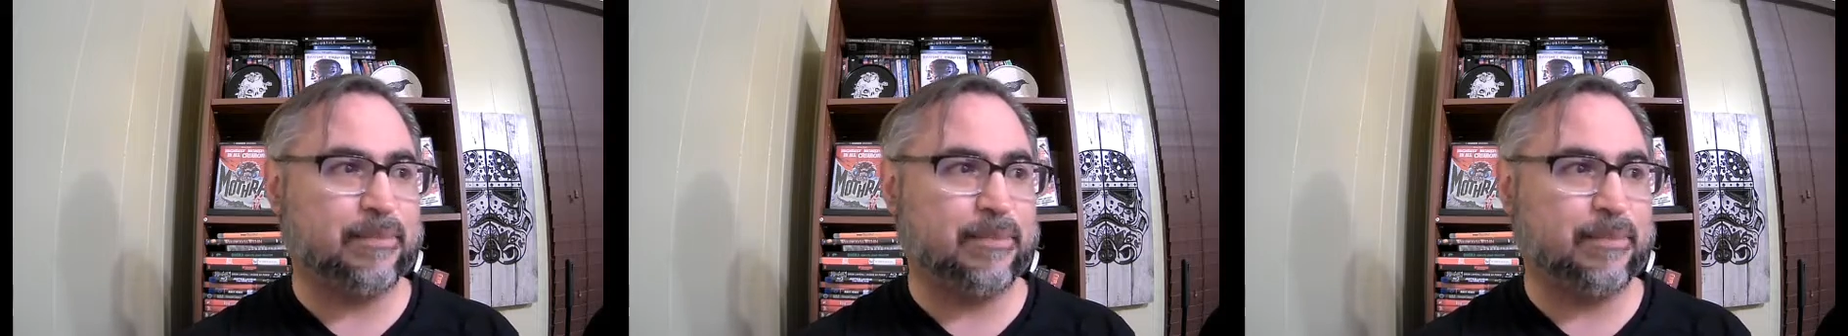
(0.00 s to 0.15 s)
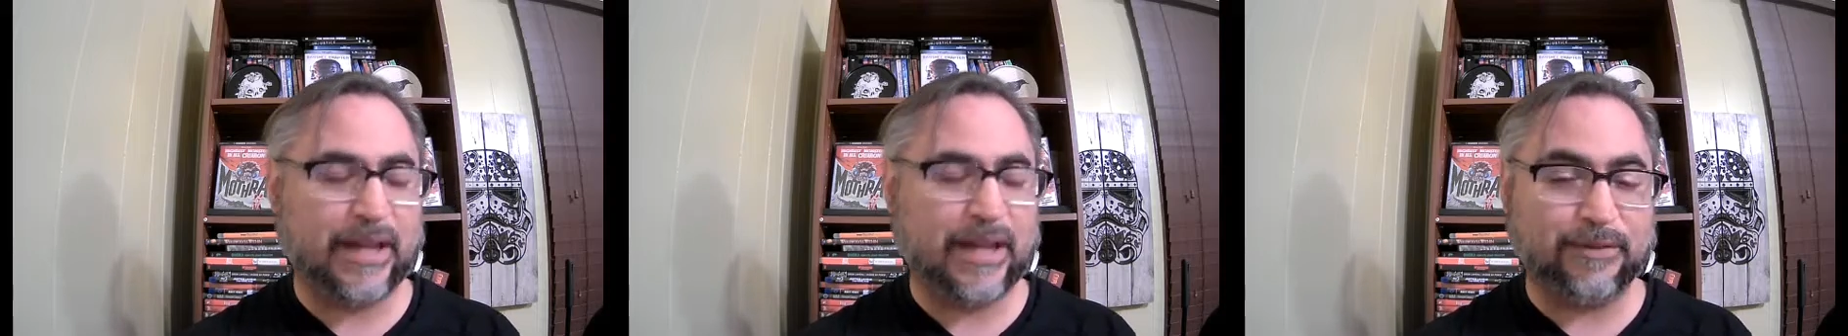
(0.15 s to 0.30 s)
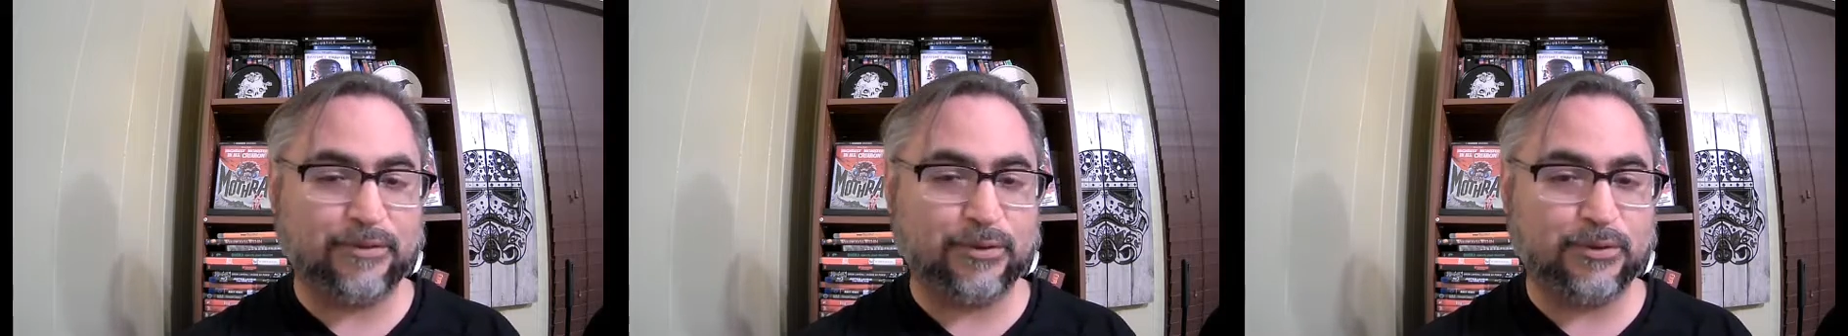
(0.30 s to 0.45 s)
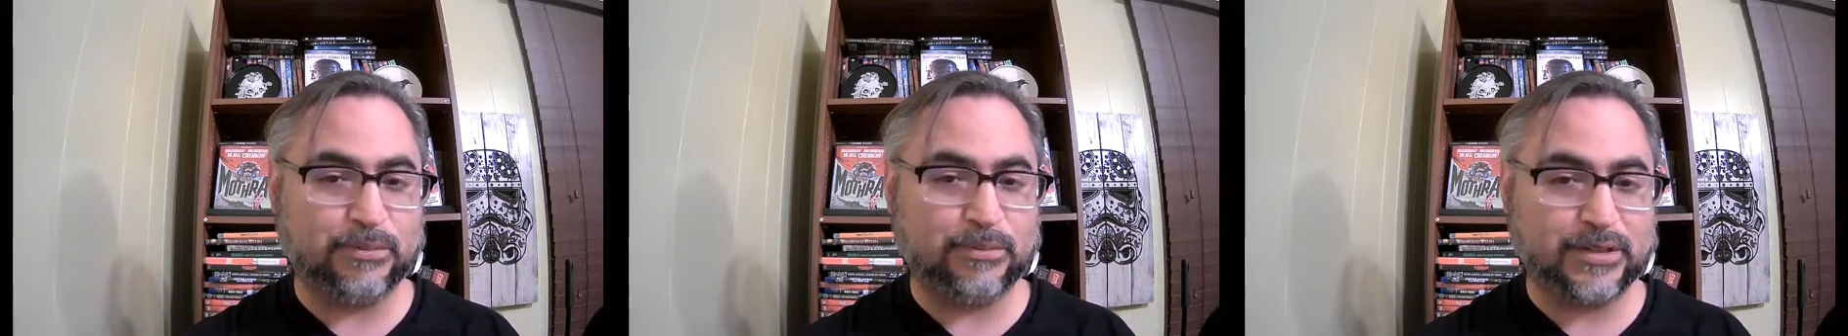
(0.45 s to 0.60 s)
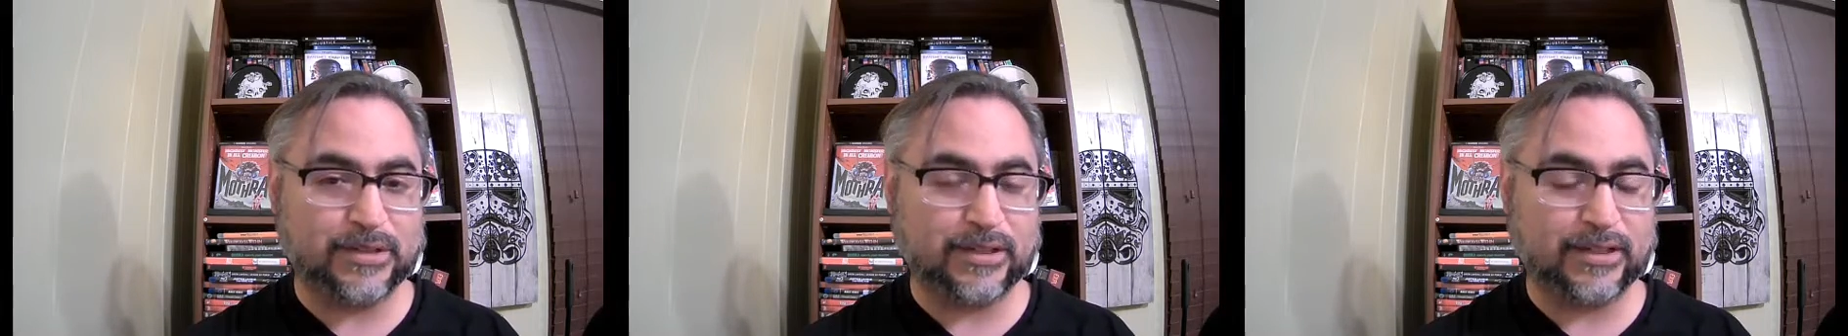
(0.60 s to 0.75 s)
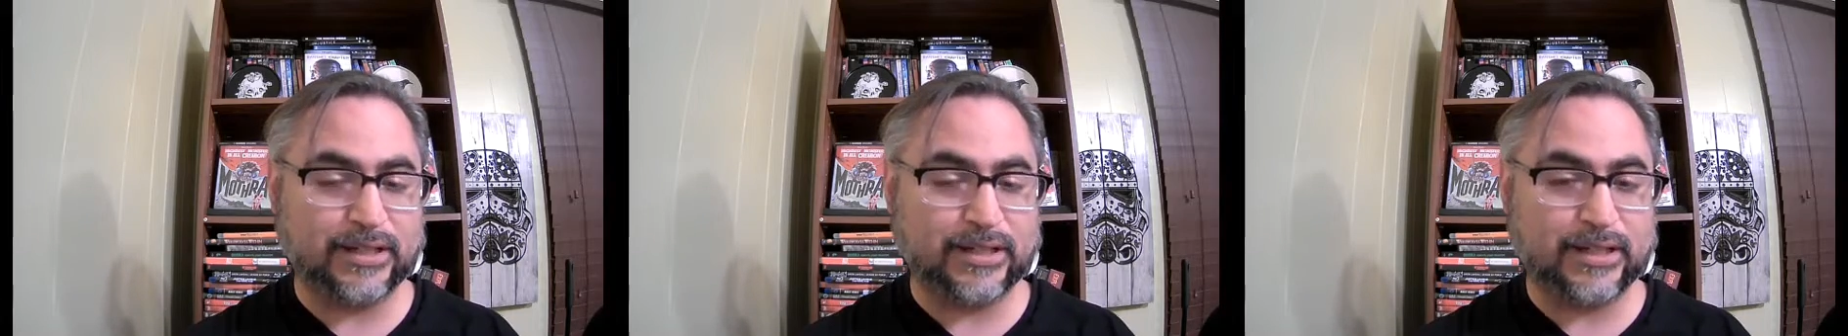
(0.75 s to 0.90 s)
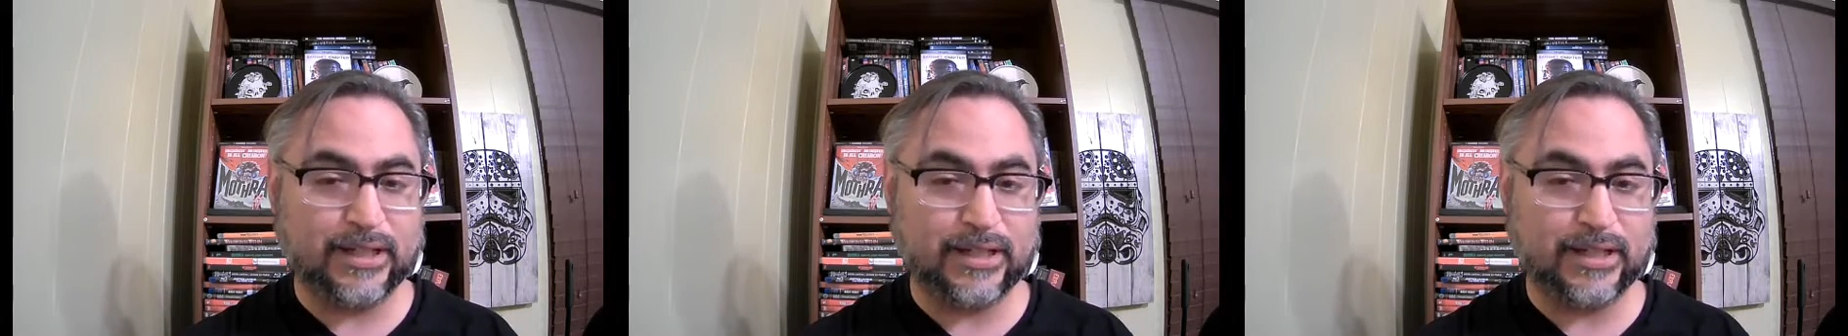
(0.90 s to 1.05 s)
platform still
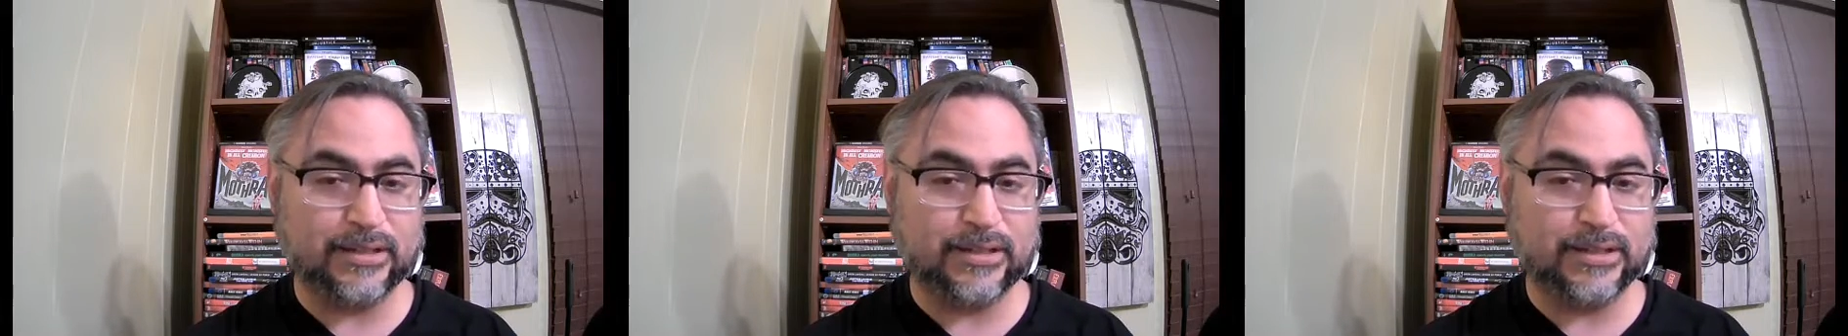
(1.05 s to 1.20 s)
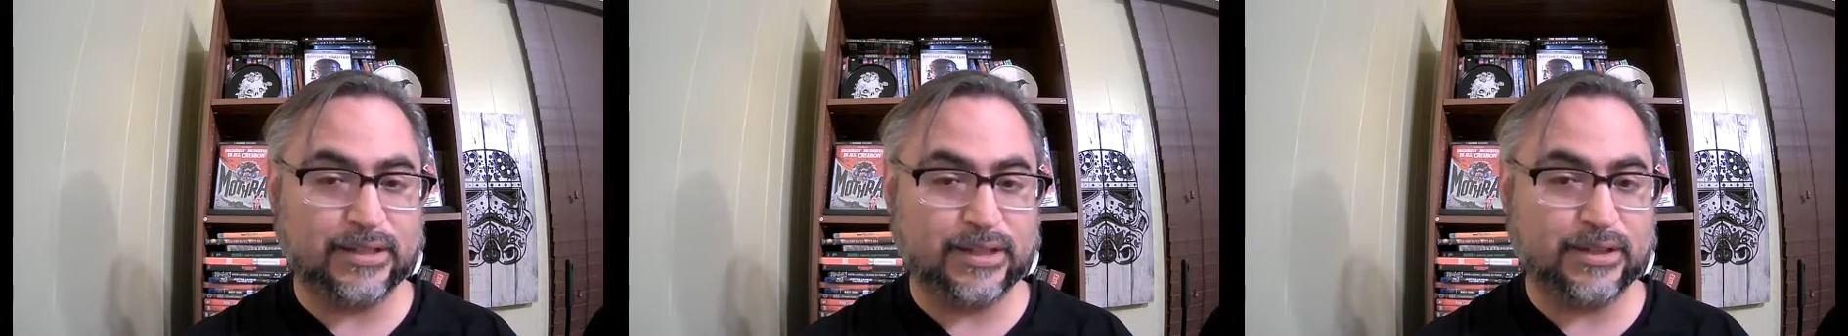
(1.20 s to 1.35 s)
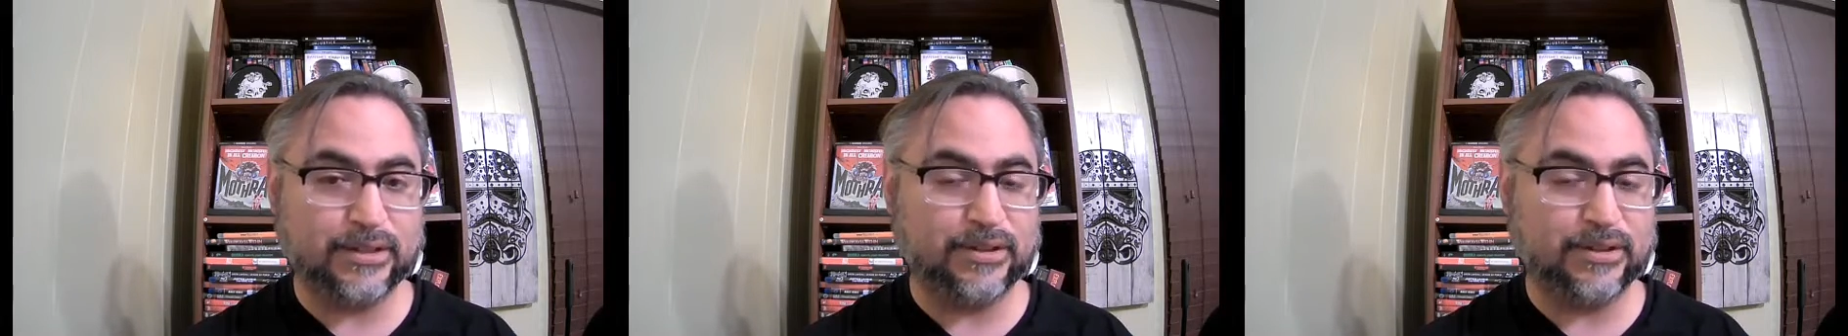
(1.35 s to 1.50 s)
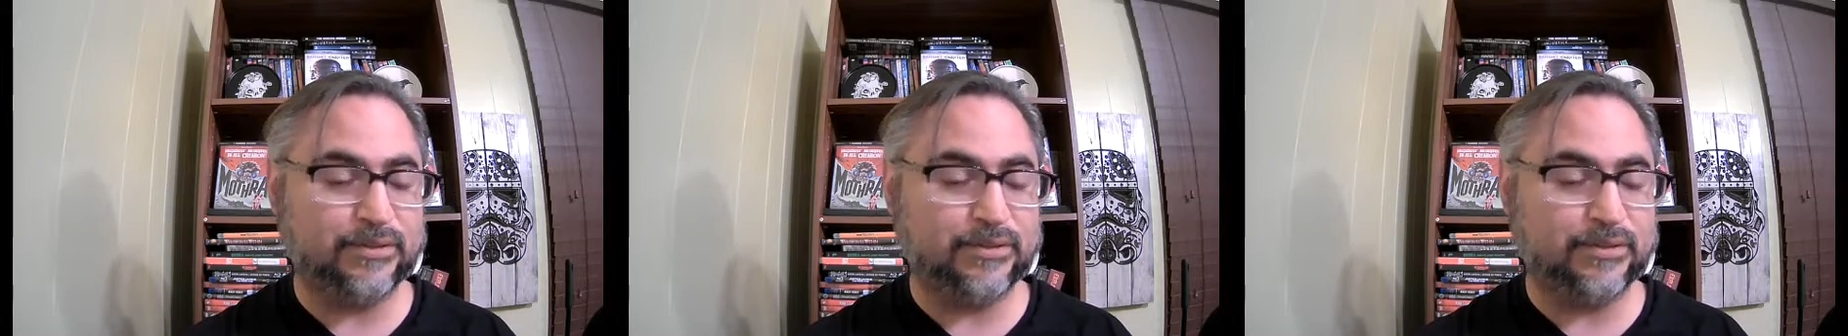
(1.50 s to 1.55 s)
adheres to,